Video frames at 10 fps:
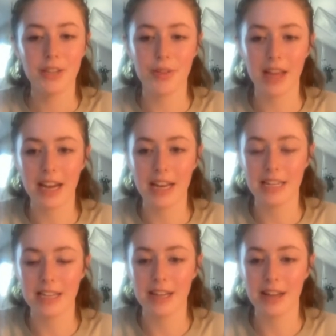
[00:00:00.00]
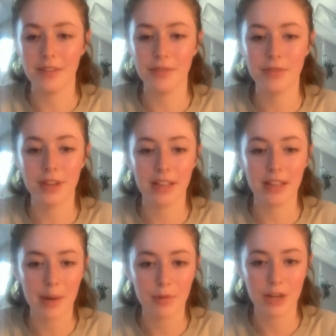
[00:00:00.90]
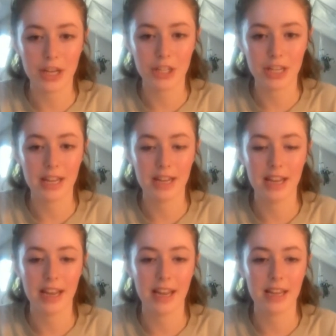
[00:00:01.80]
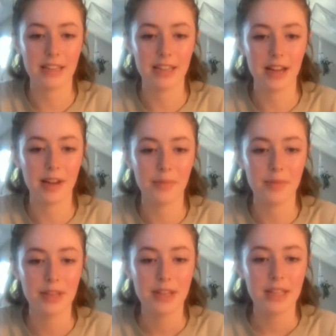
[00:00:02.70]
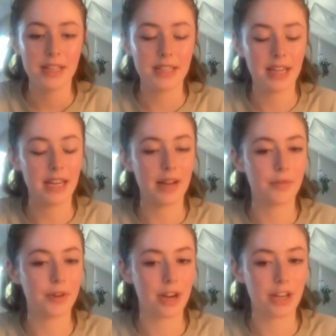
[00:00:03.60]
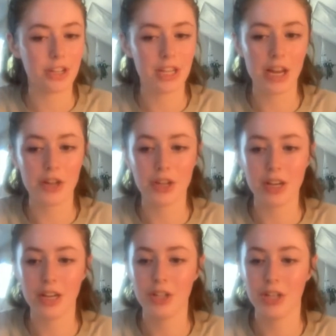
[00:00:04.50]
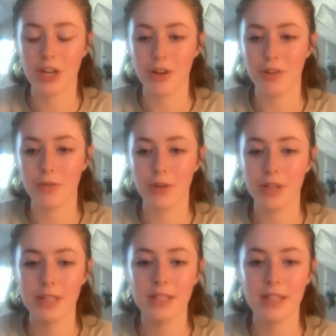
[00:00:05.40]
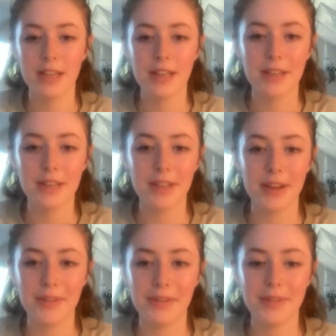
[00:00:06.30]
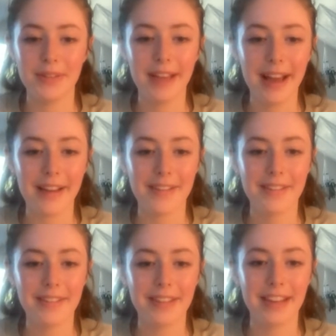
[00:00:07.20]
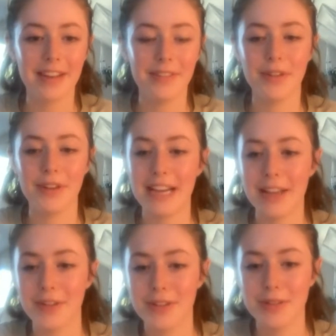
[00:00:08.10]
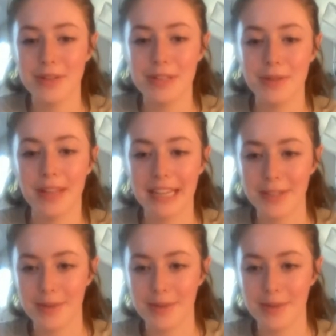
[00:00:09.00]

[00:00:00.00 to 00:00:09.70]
to that idea of collaboration and standing up for your education and sharing your voice. So, yeah. And if there are any other students who'd like